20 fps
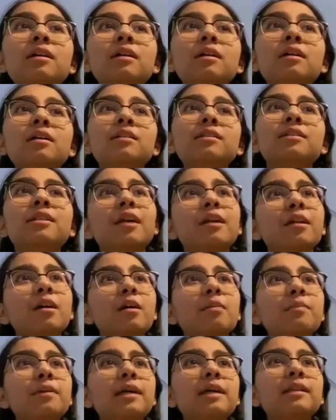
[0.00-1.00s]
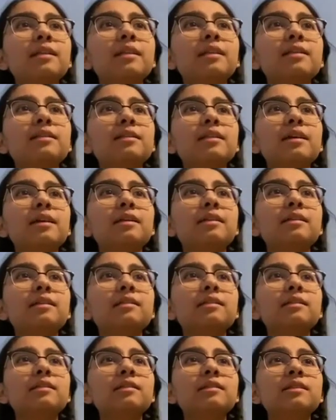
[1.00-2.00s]
set up at least like
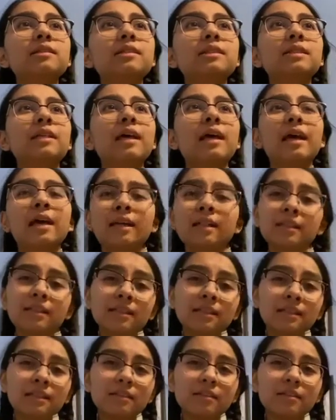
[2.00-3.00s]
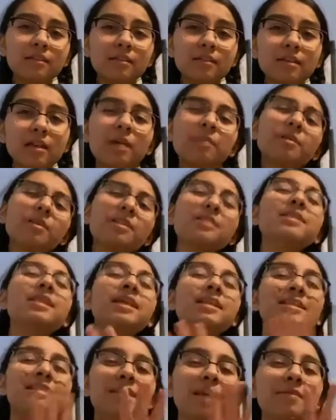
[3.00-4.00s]
10, I'm gonna say
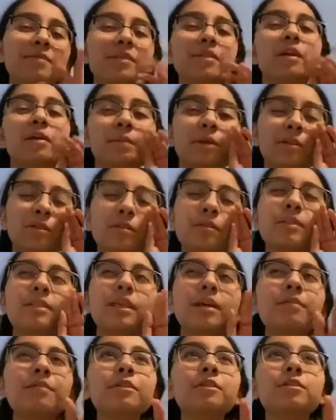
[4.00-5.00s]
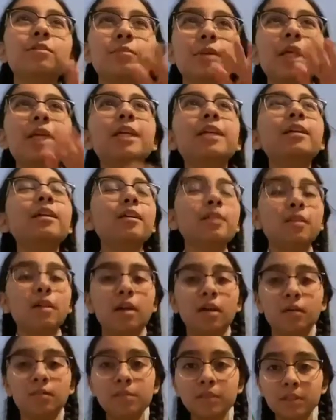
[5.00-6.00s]
7, about 7 to 8
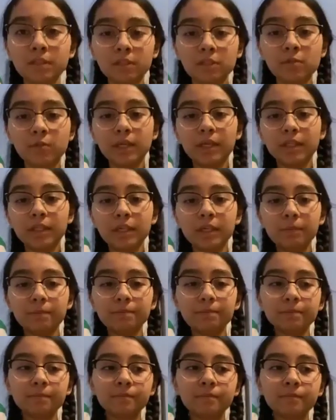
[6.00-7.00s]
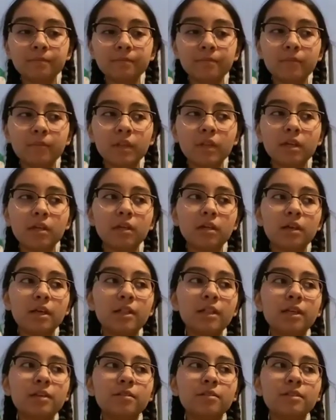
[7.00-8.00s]
alarms to wake up, and
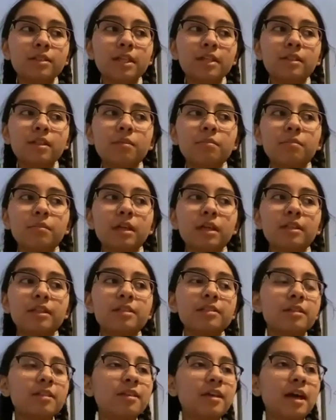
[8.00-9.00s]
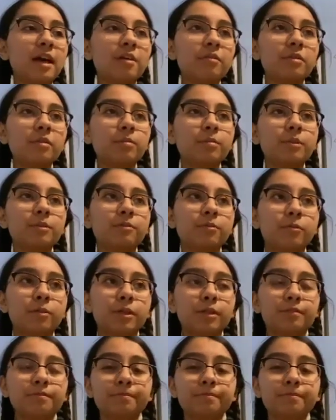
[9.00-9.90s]
I set them at least an hour before.